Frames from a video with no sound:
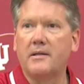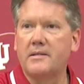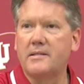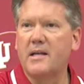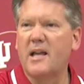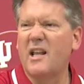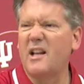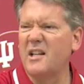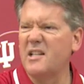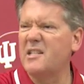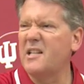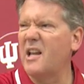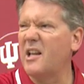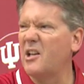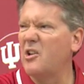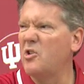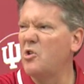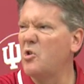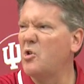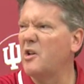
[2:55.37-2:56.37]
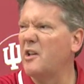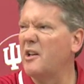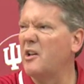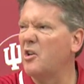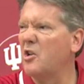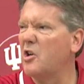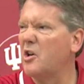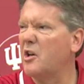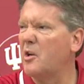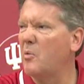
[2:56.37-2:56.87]
to say, let's take a new
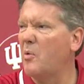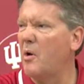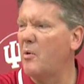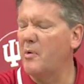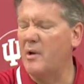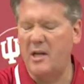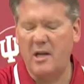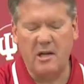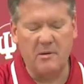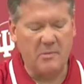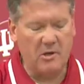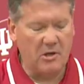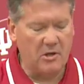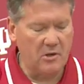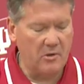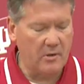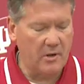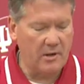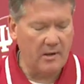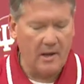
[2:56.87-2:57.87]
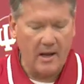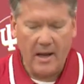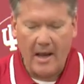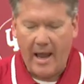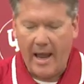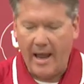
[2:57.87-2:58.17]
clean look at what we need to be doing.